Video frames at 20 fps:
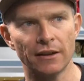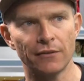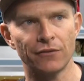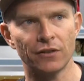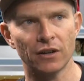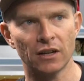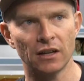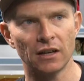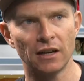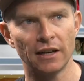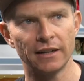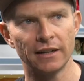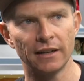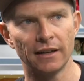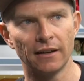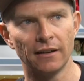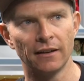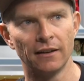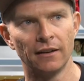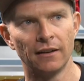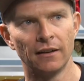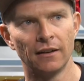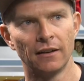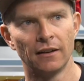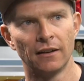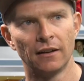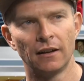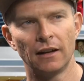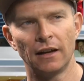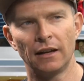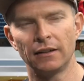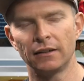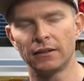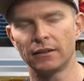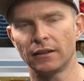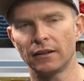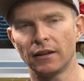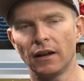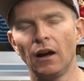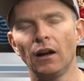African idea. Yeah. And
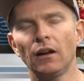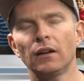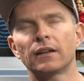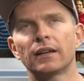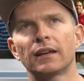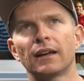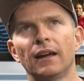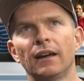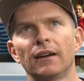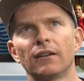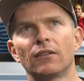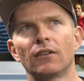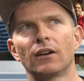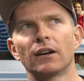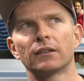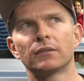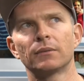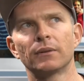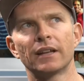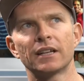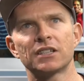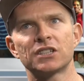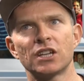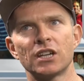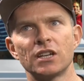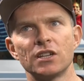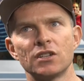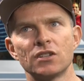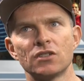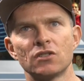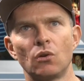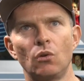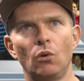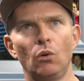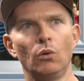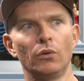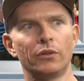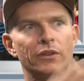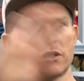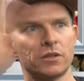okay, right. Well, that changes
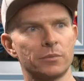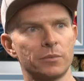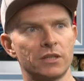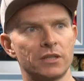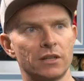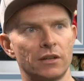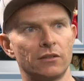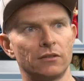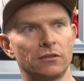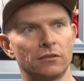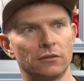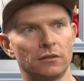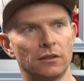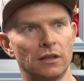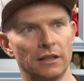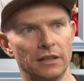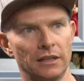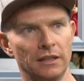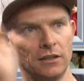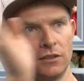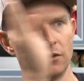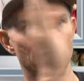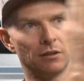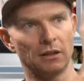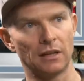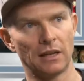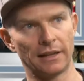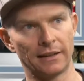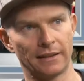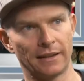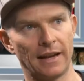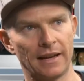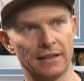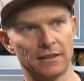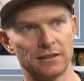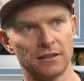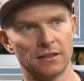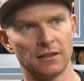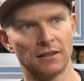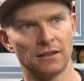all this material. I need to do it like
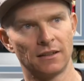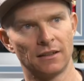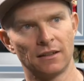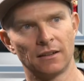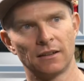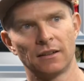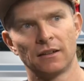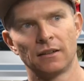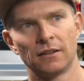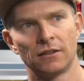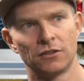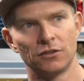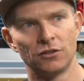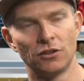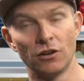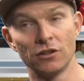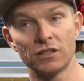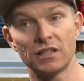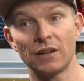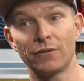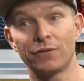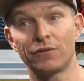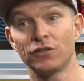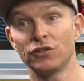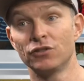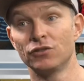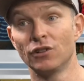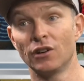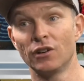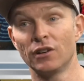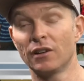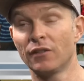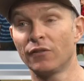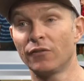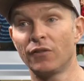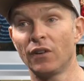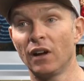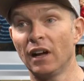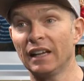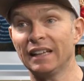that. You don't have you don't
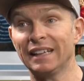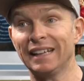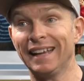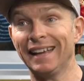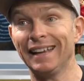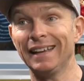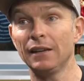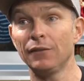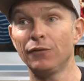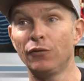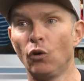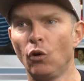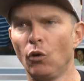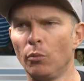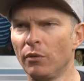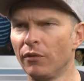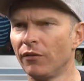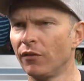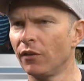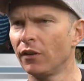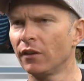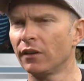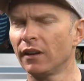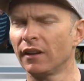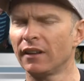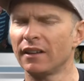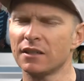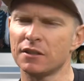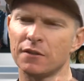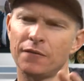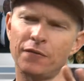have any form of, a, there's